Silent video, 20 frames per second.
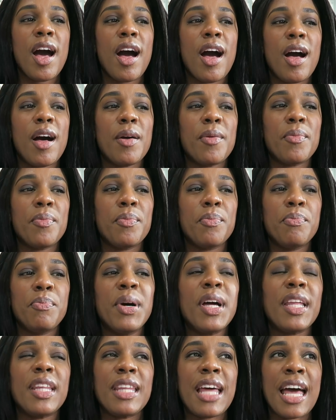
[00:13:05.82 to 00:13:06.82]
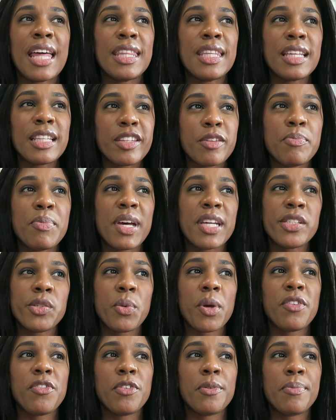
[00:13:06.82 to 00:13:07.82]
Um, but I think the
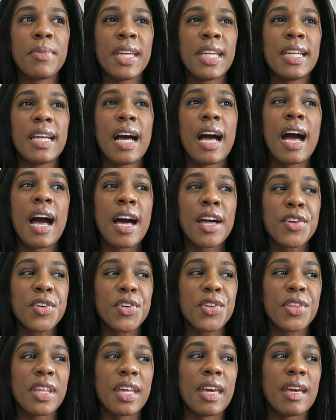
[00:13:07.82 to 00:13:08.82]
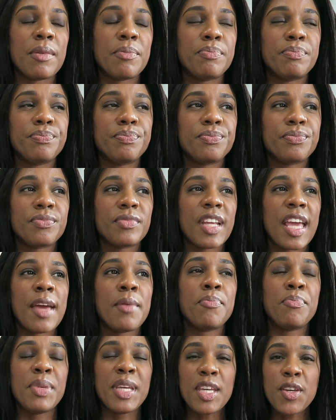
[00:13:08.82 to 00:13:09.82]
best way for me to honor them
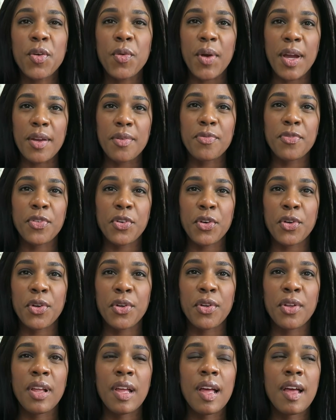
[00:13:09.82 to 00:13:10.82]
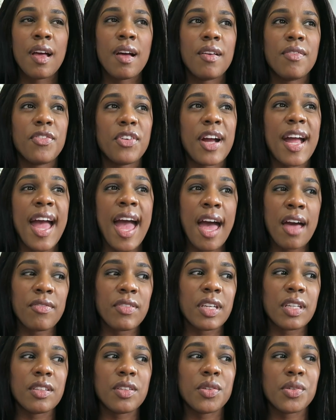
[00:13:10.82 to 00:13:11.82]
and be grateful for
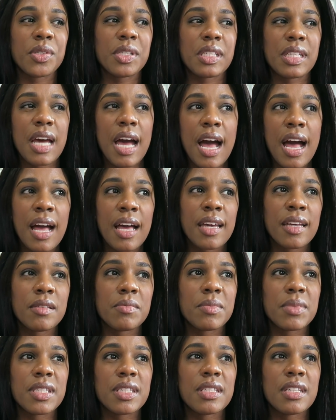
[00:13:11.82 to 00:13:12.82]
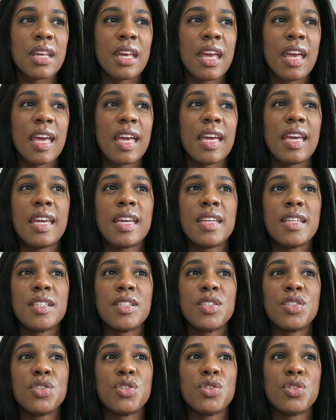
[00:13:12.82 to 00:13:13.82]
having those times
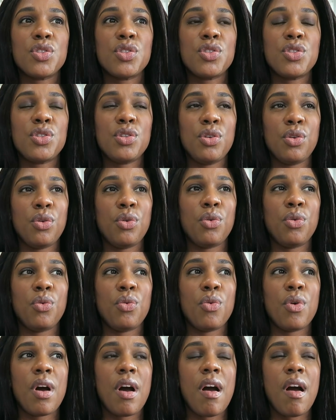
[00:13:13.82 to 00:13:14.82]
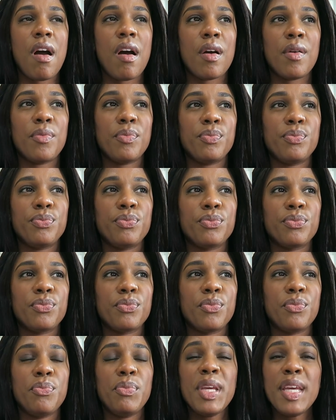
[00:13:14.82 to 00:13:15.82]
is to um,
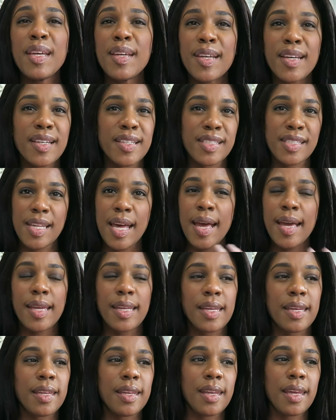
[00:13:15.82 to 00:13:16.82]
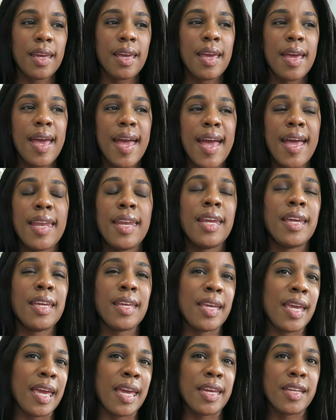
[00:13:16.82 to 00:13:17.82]
be excited and
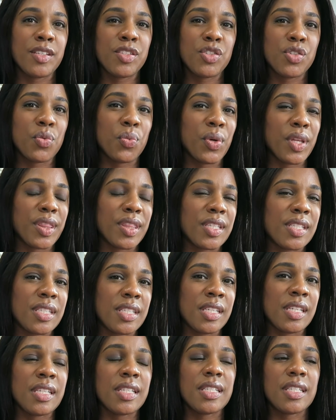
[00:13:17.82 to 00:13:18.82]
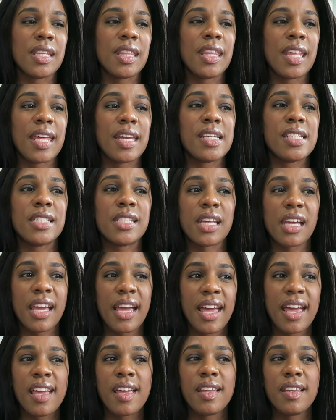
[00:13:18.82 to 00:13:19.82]
engaged with the season that is
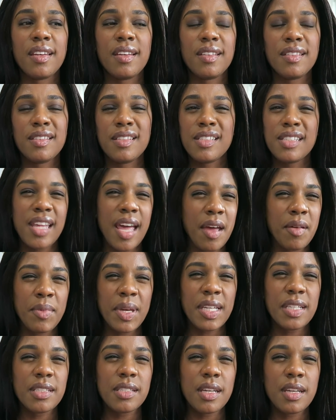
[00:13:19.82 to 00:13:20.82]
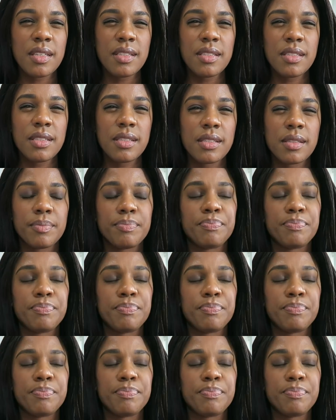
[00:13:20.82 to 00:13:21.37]
ahead. Does that make sense?